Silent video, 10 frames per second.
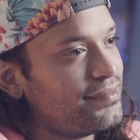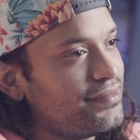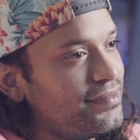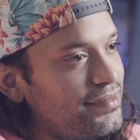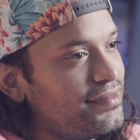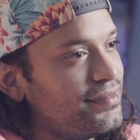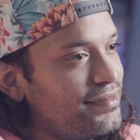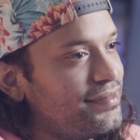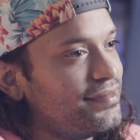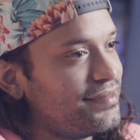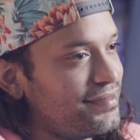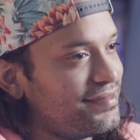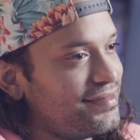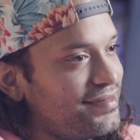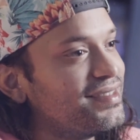then they doing
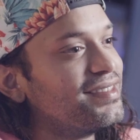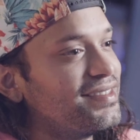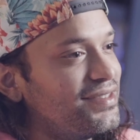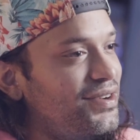good work.